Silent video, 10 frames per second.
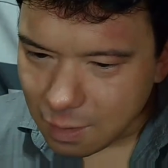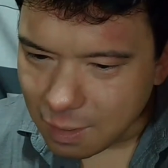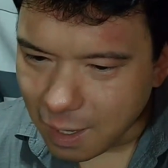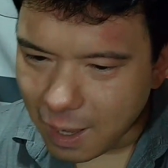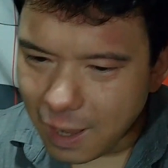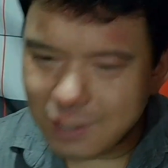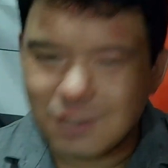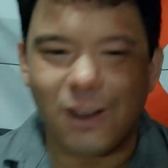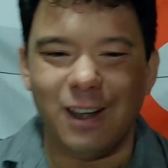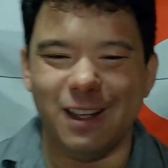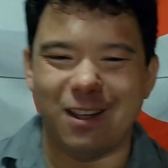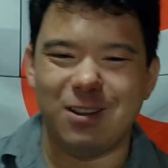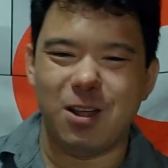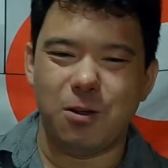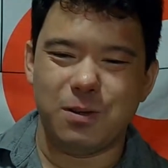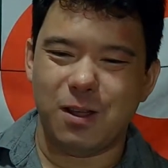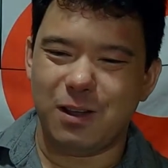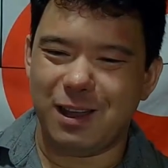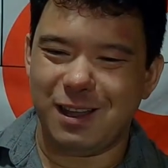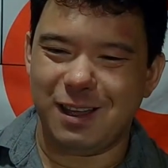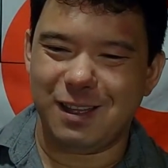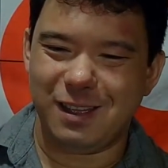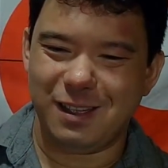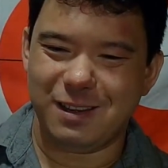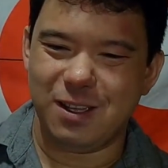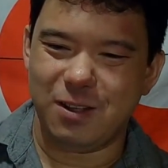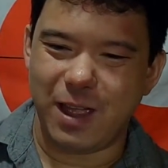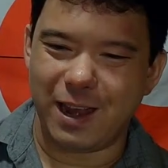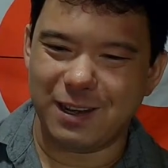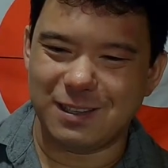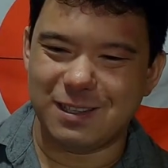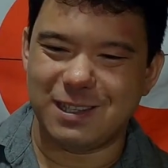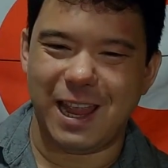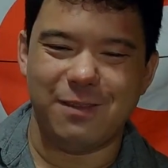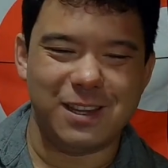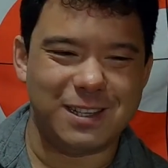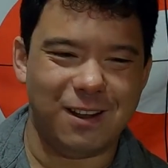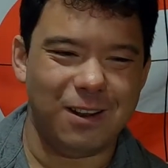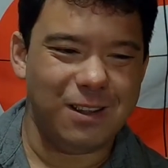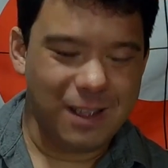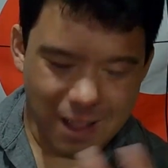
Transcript: yeah, sorry, Nico. No Agnes and Sam this year.